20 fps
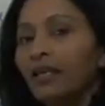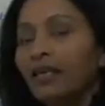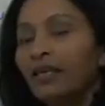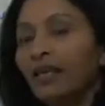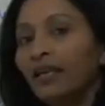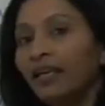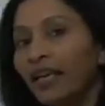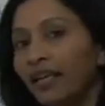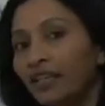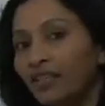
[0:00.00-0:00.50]

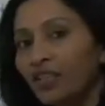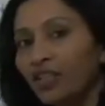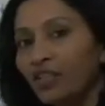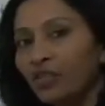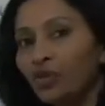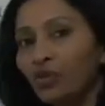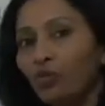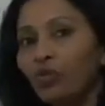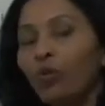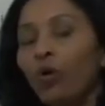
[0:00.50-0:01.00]
connected
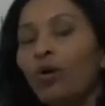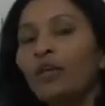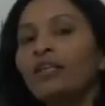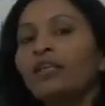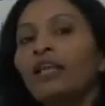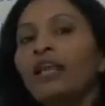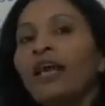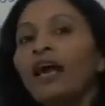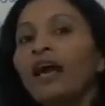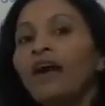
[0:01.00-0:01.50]
to what
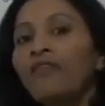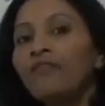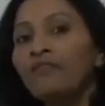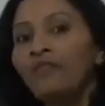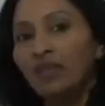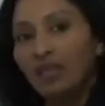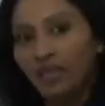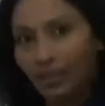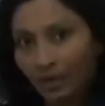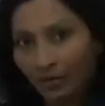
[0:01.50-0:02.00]
they have
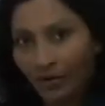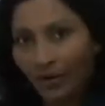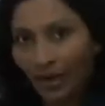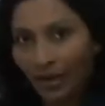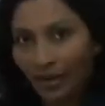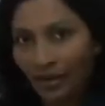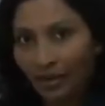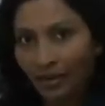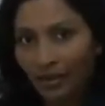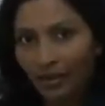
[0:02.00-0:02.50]

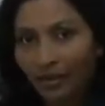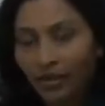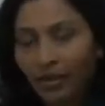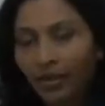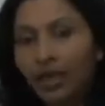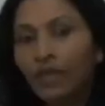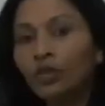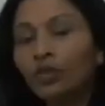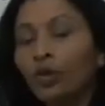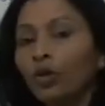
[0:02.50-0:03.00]
read.
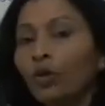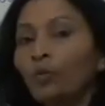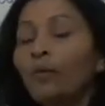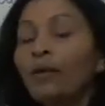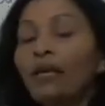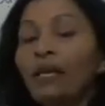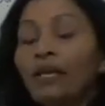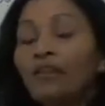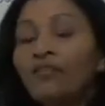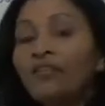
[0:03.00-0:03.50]
It could
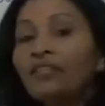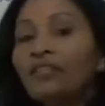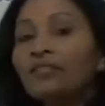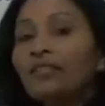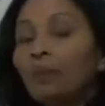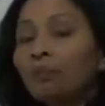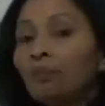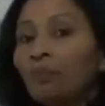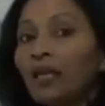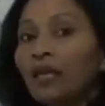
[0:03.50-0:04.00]
be even
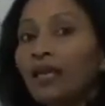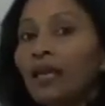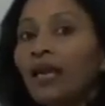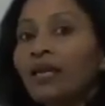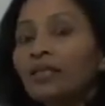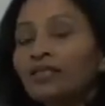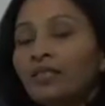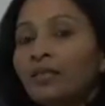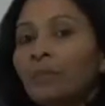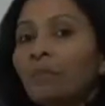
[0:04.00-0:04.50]
something
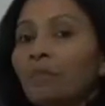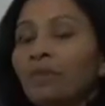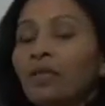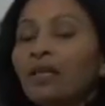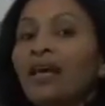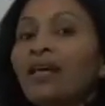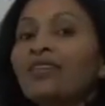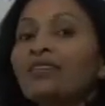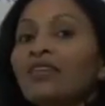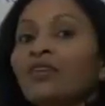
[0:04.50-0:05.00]
as simple
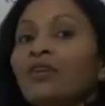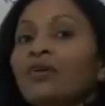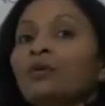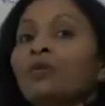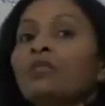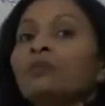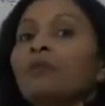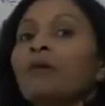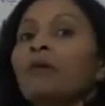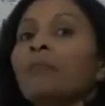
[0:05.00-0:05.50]
as a
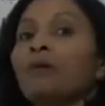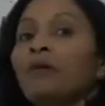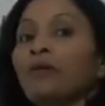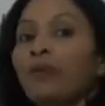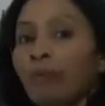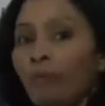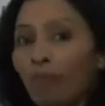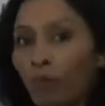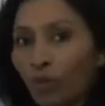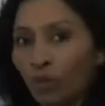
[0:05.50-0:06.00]
newspaper
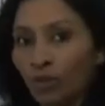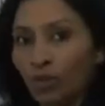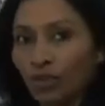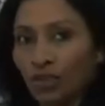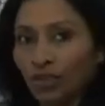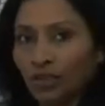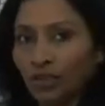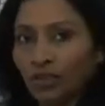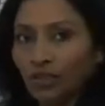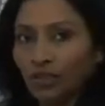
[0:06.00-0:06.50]
report.
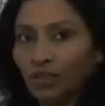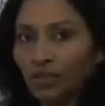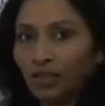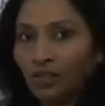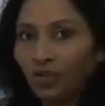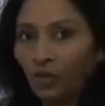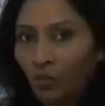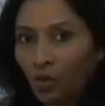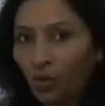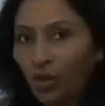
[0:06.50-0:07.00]

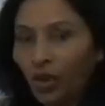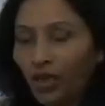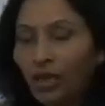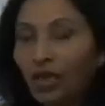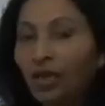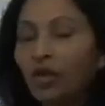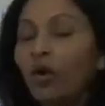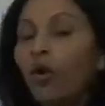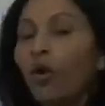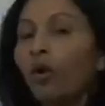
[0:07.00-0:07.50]
Okay,
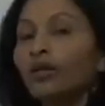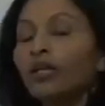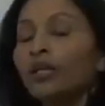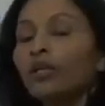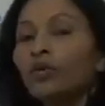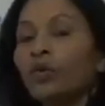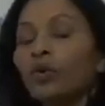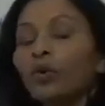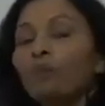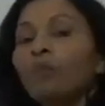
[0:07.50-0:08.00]
or
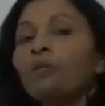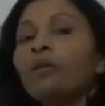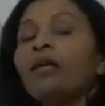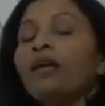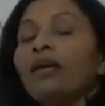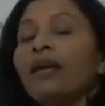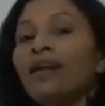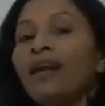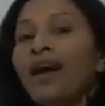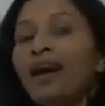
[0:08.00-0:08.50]
it could be
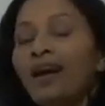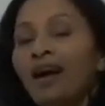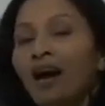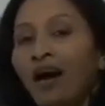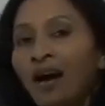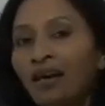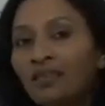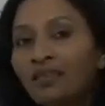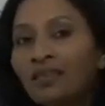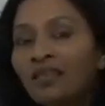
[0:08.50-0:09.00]
an
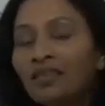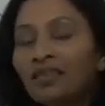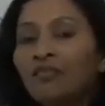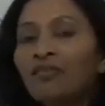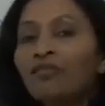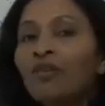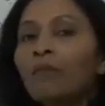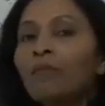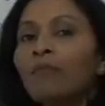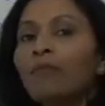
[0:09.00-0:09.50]
article
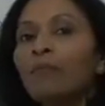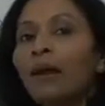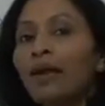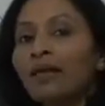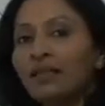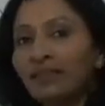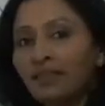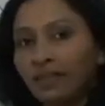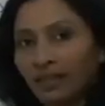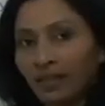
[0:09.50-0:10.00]
from a
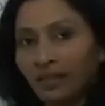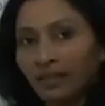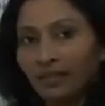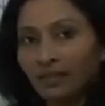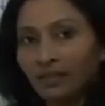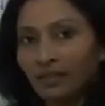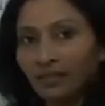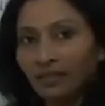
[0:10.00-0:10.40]
magazine,